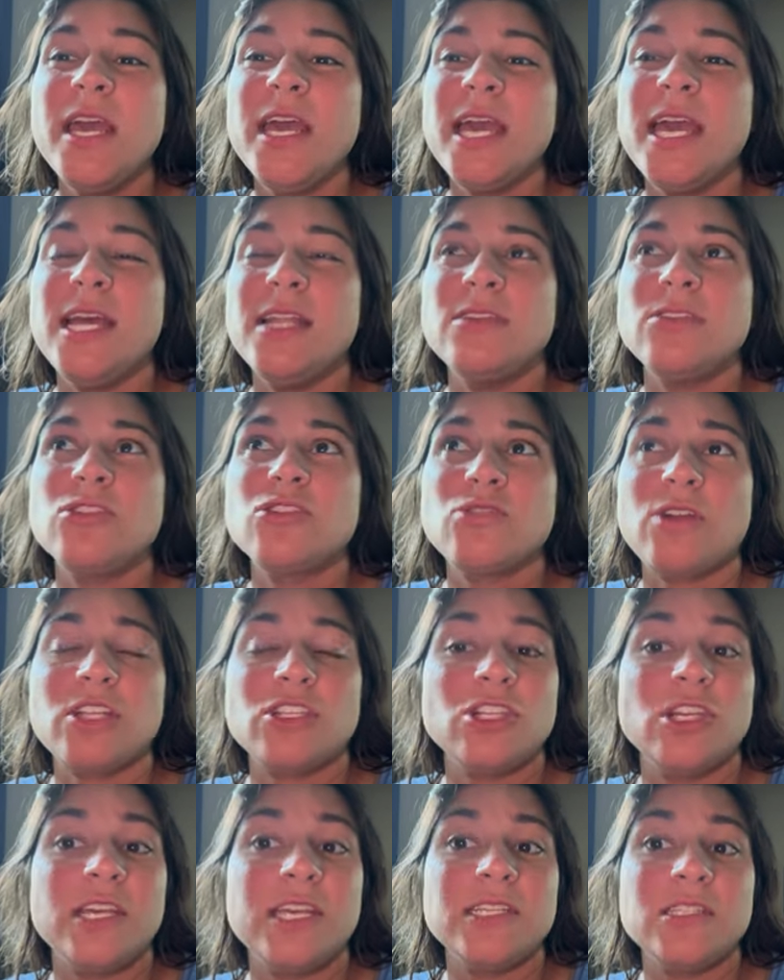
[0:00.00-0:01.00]
and
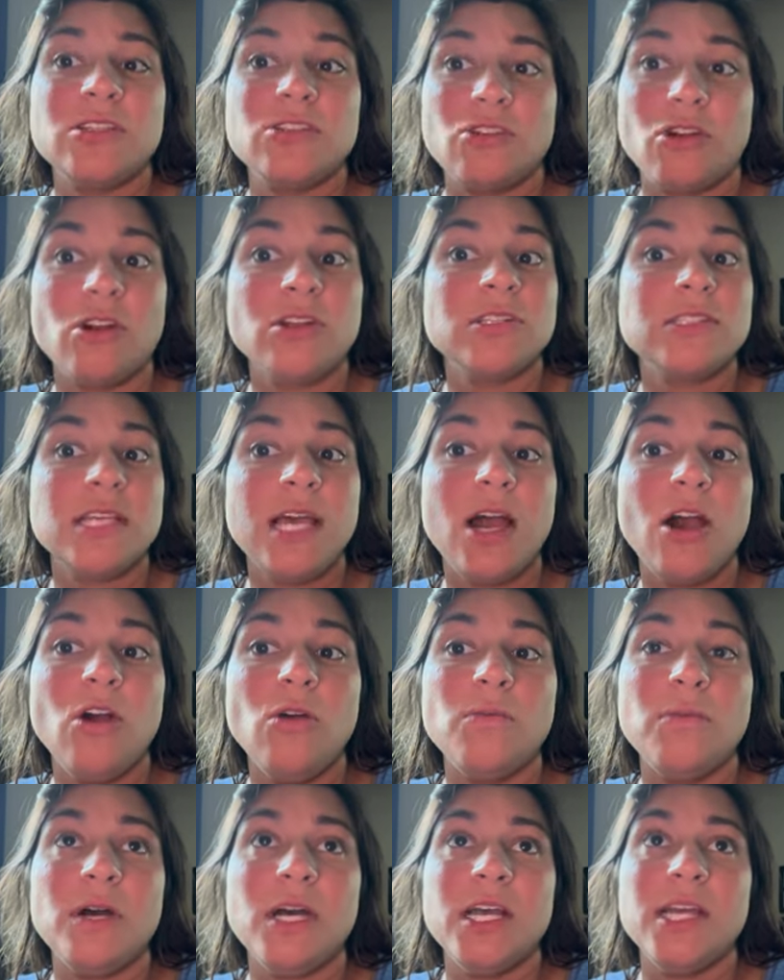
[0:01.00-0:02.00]
stretching his starts
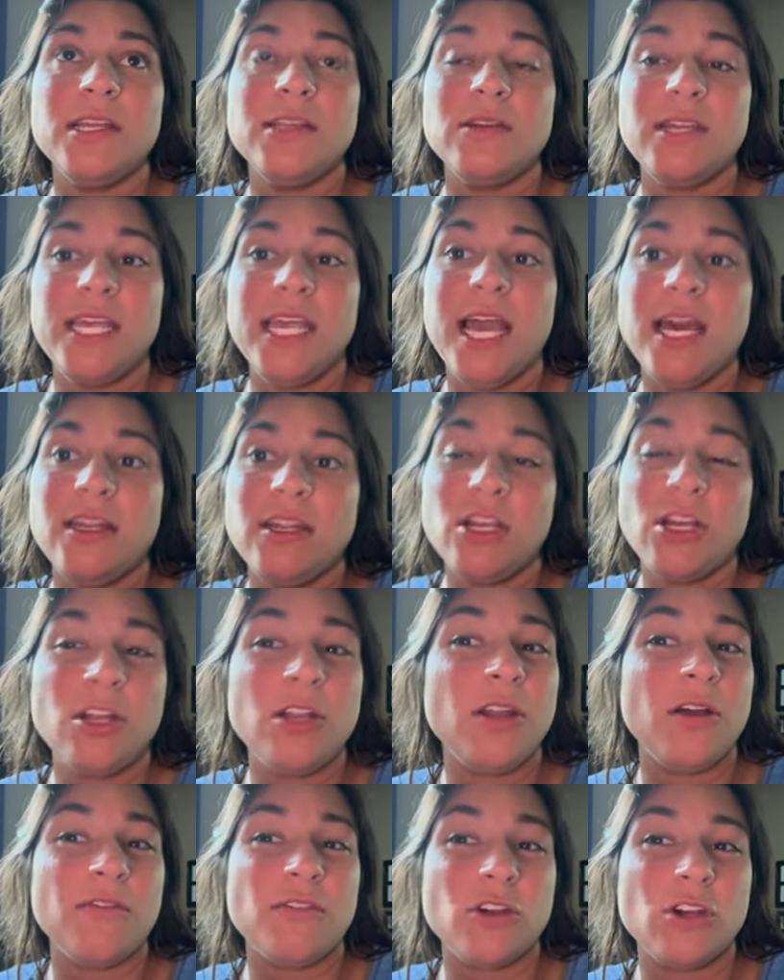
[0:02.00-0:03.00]
out, but he had a
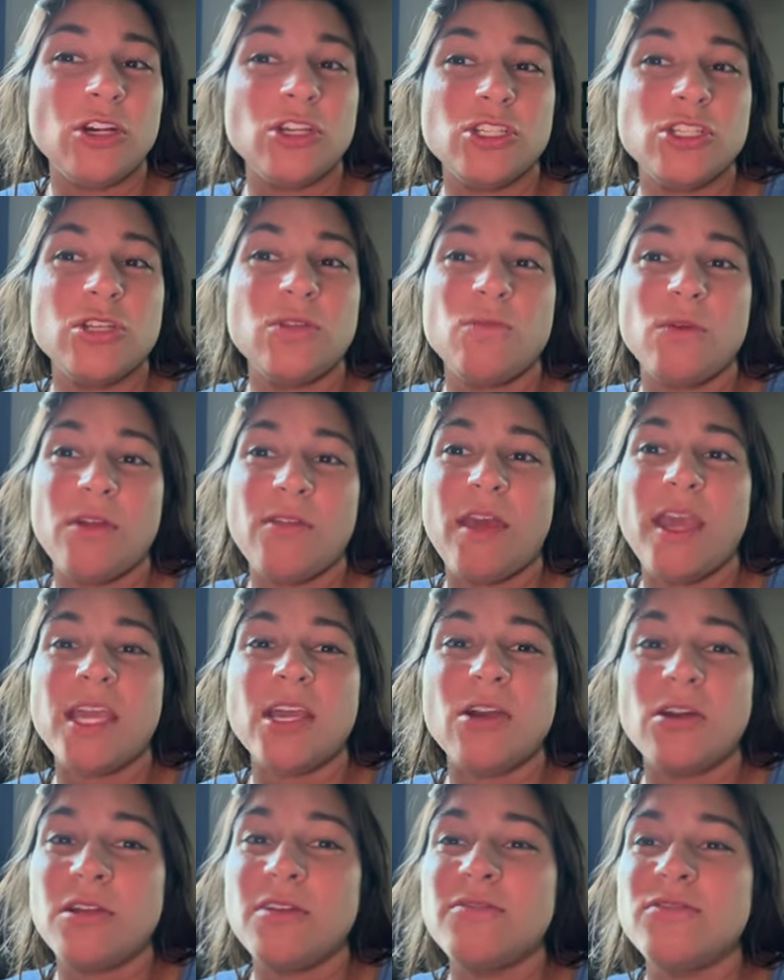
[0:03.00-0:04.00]
good enough cushion where they
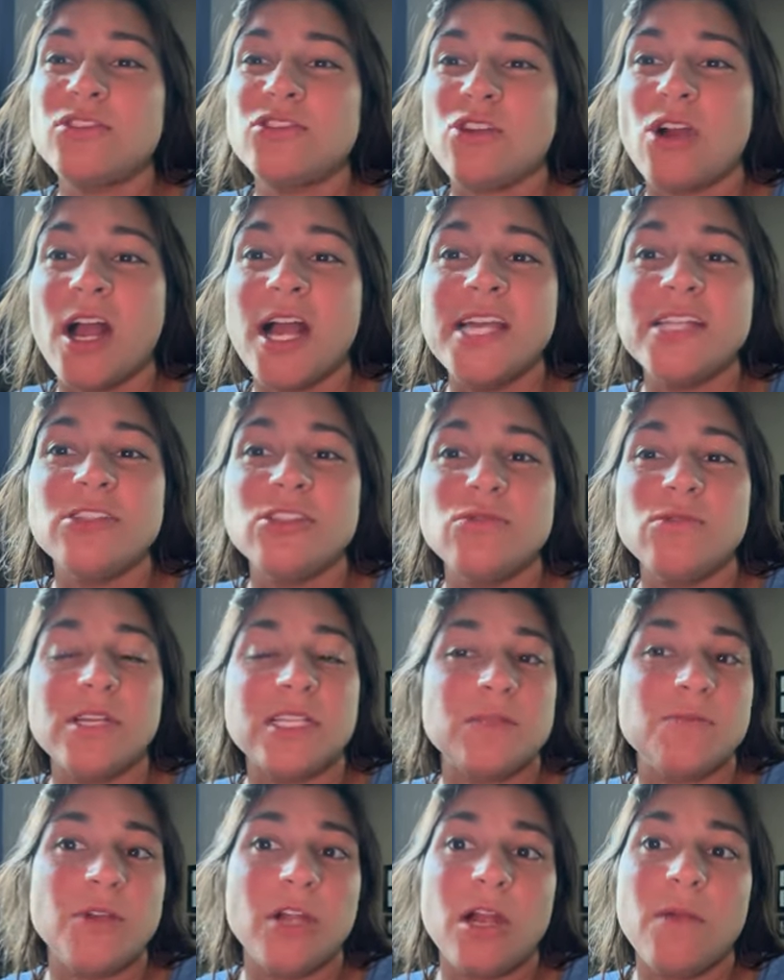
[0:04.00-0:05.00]
could have tried to
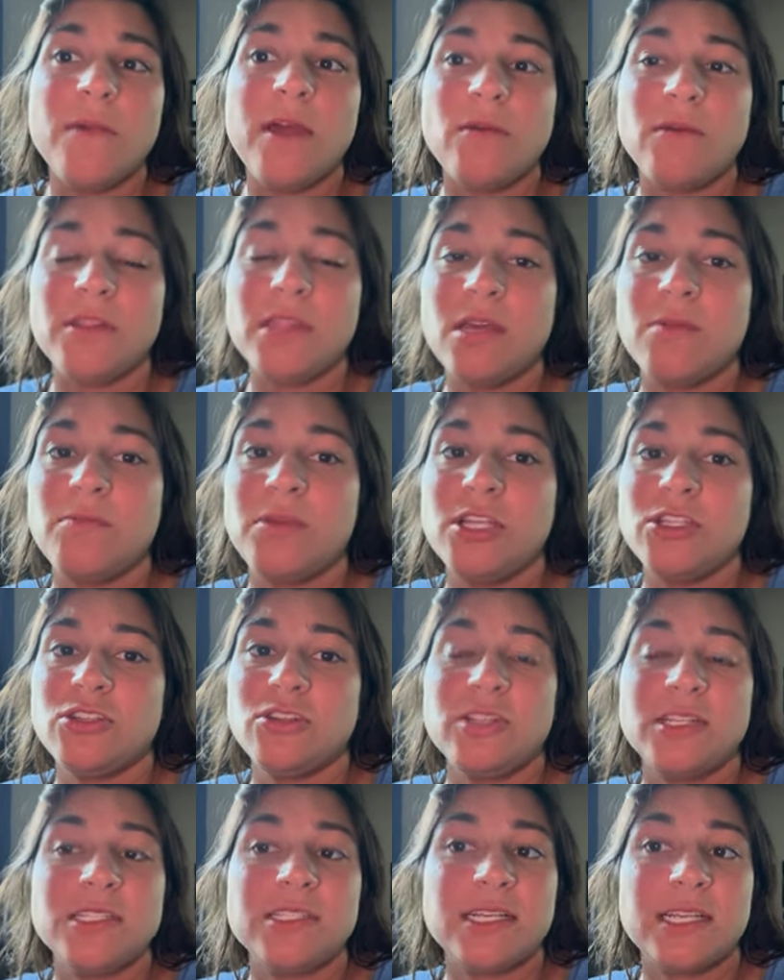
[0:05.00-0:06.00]
experiment with him
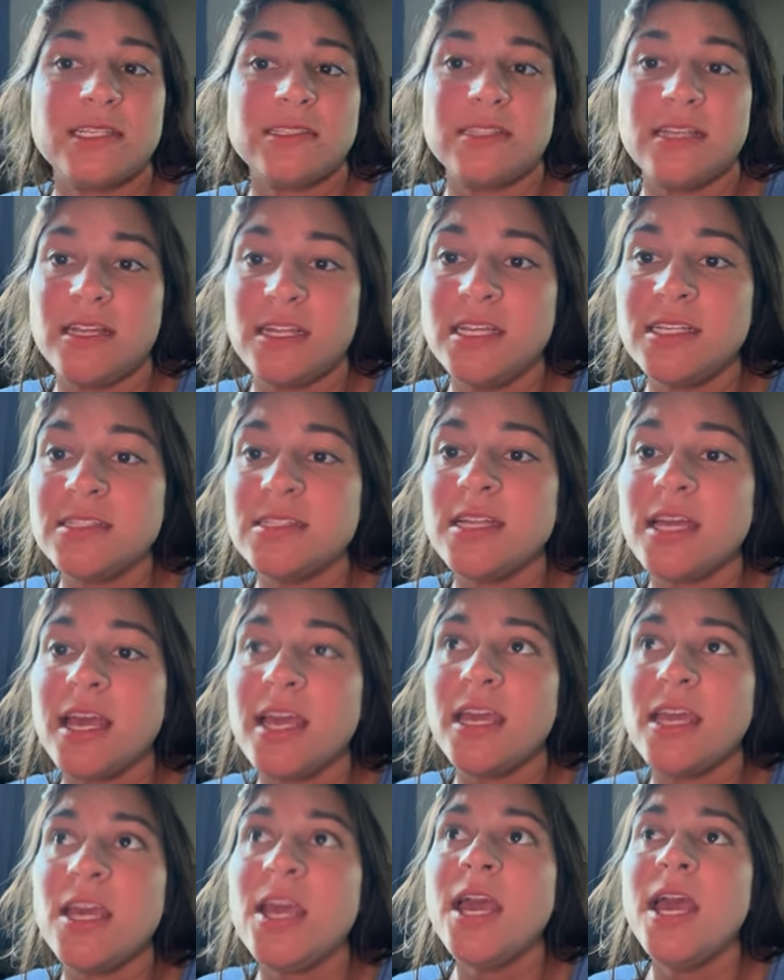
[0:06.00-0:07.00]
pitching the sixth inning
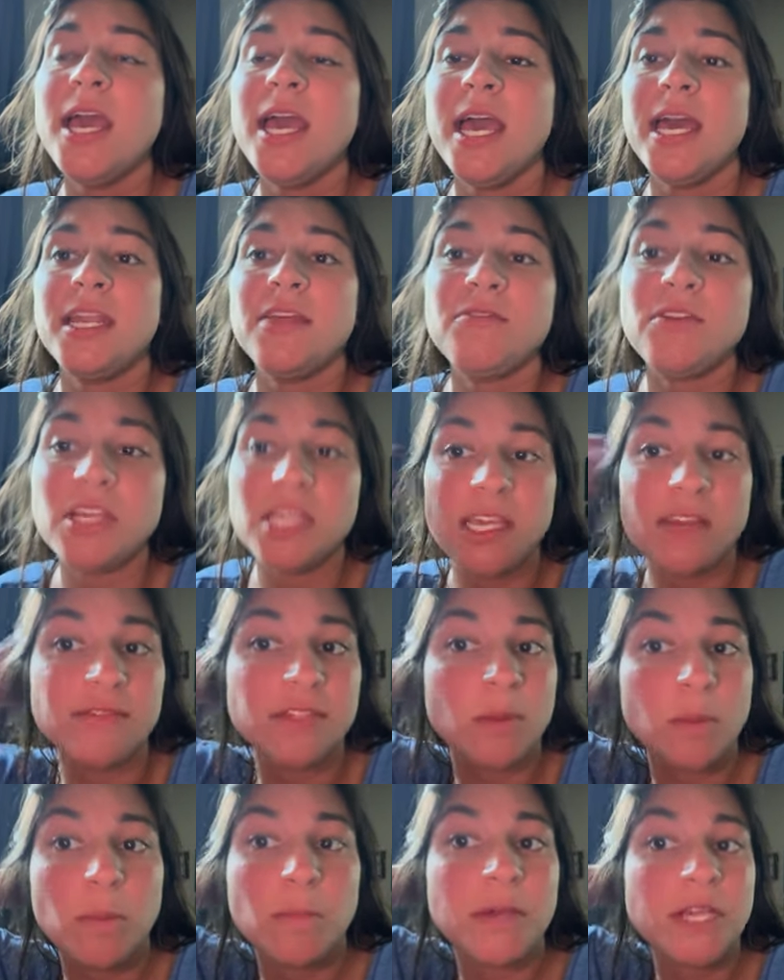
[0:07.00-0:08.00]
today. And if he
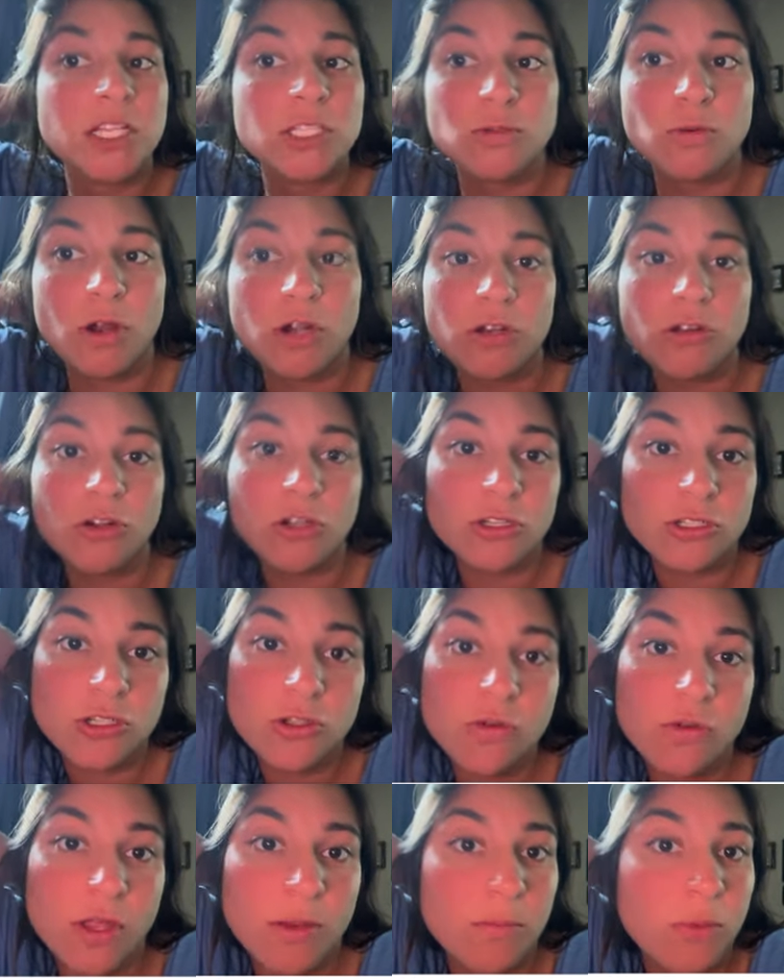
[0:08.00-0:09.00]
gives up a base runner or
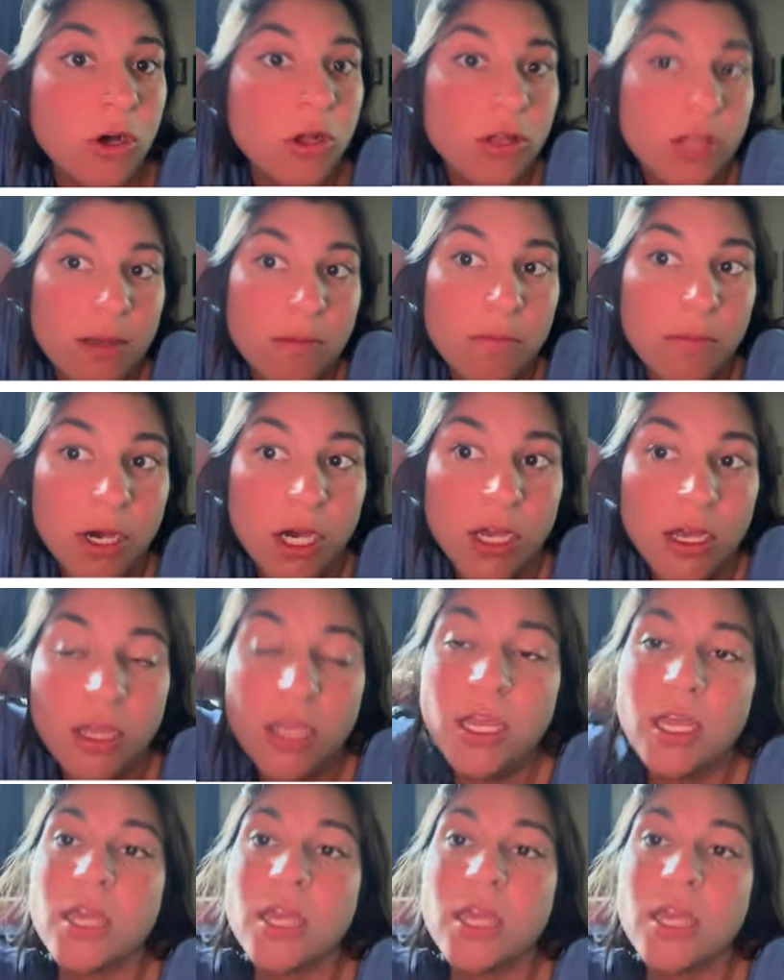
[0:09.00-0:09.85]
two, then pull him. But